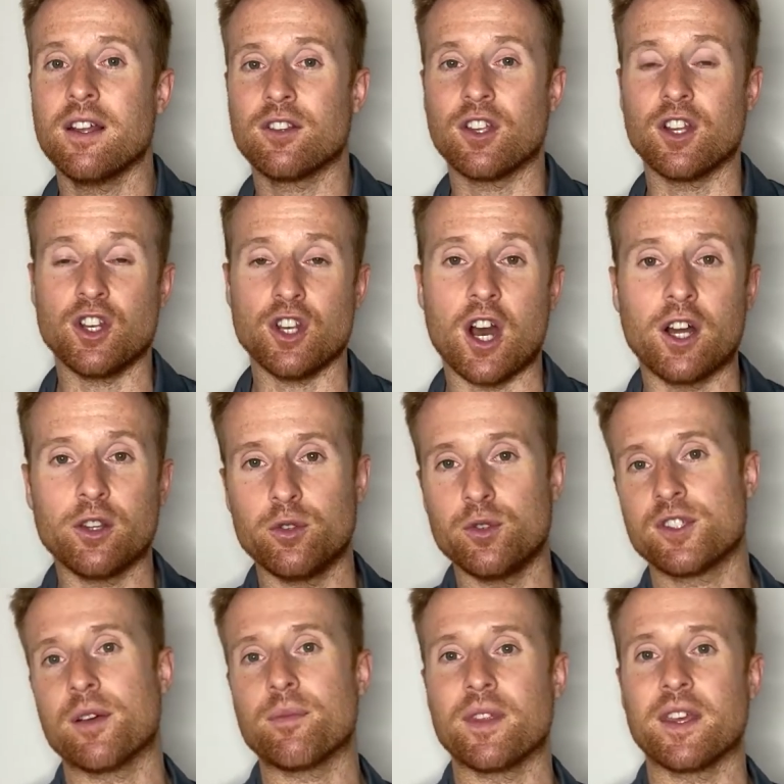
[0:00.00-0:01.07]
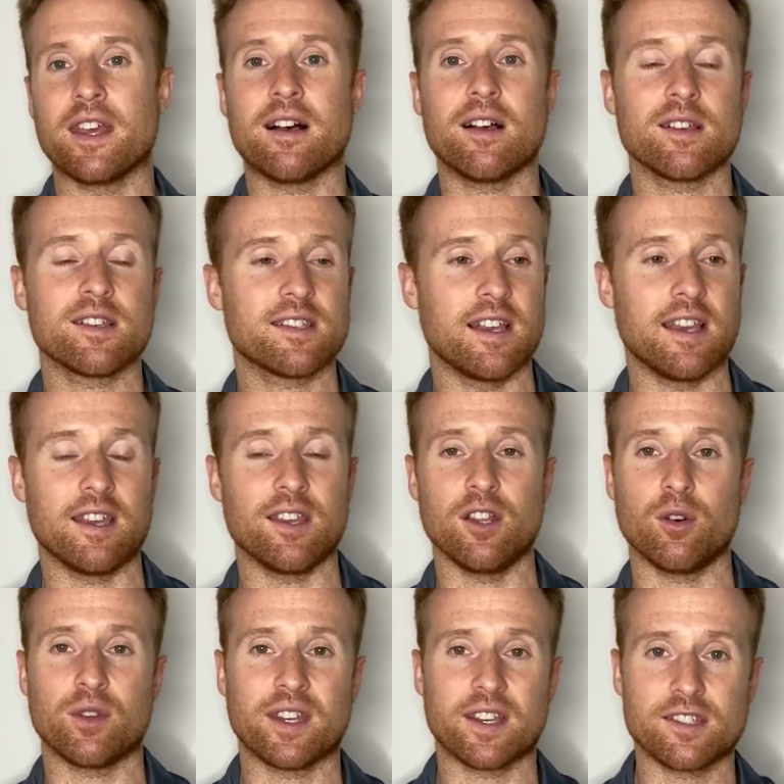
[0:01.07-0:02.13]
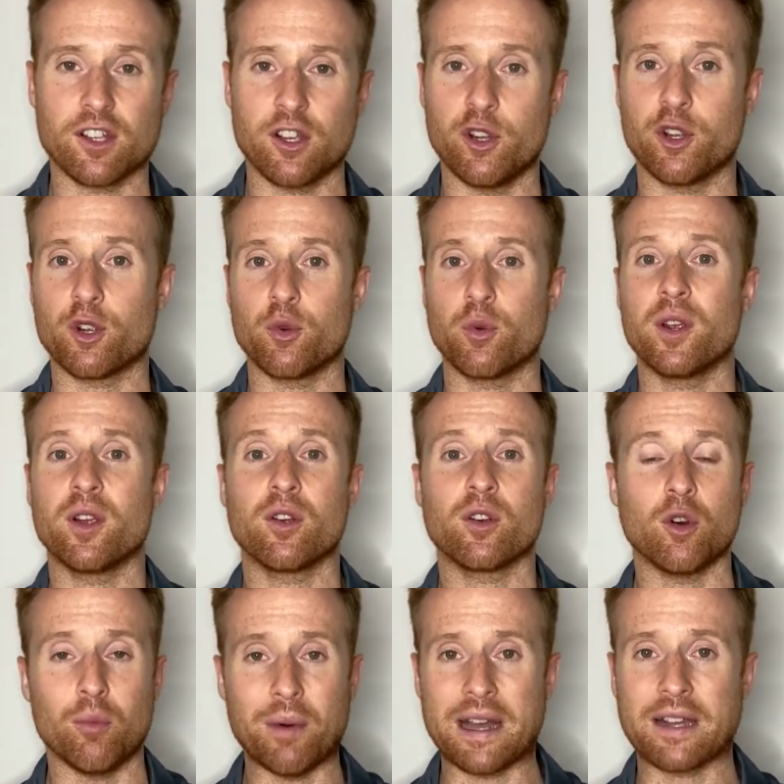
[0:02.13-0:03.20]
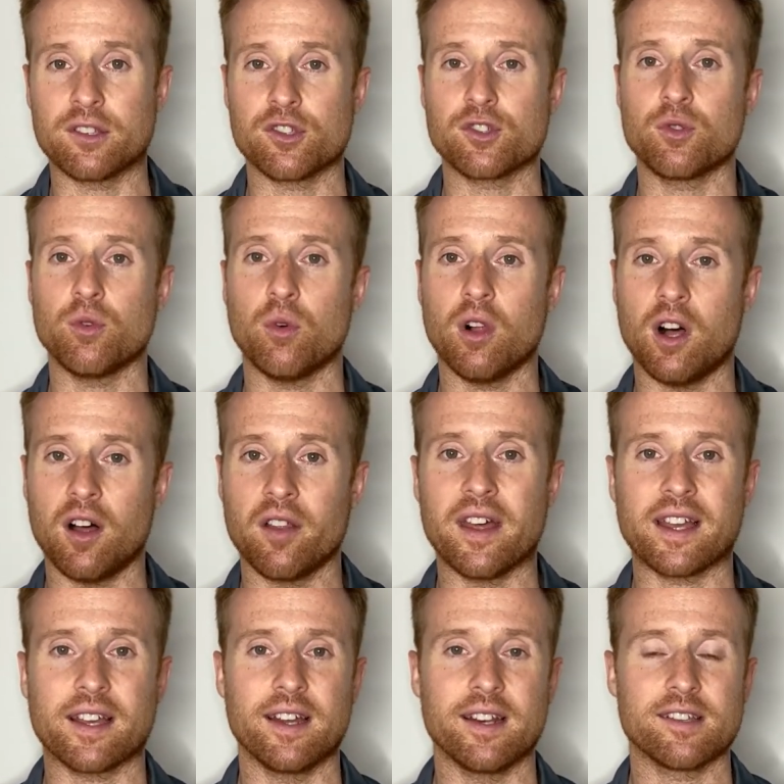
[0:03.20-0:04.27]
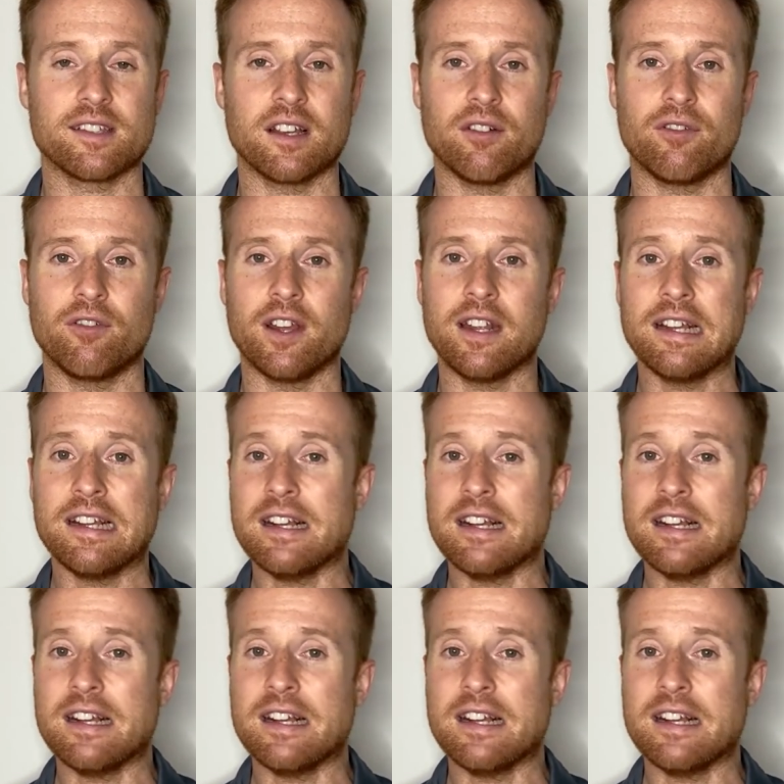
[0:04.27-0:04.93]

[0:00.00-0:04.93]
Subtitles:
to not do something else, like, you know, kickstart your career, go back to school, all that kind of stuff, right?